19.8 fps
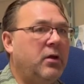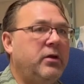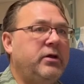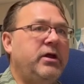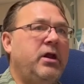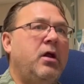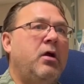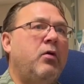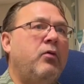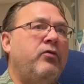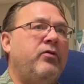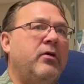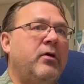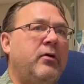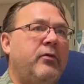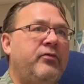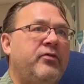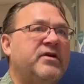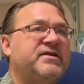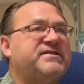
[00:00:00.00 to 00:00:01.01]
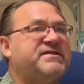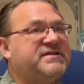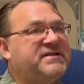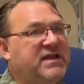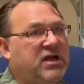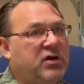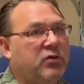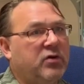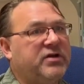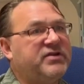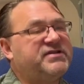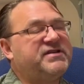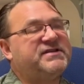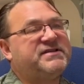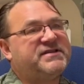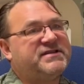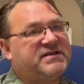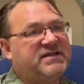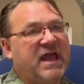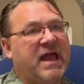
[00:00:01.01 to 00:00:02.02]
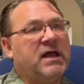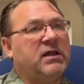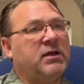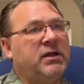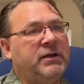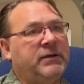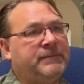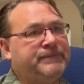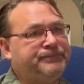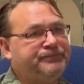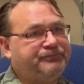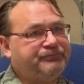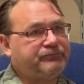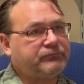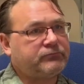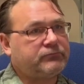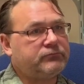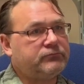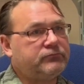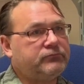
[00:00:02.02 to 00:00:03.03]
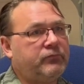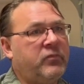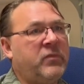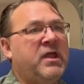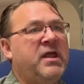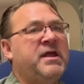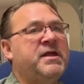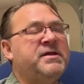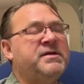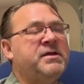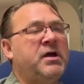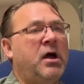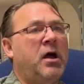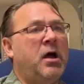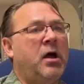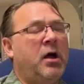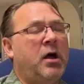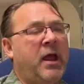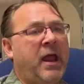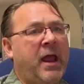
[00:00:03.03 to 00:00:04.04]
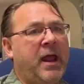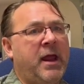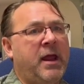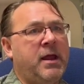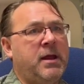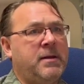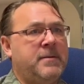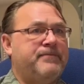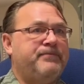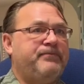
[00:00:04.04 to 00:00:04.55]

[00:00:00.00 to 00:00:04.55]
The secret to scaling is a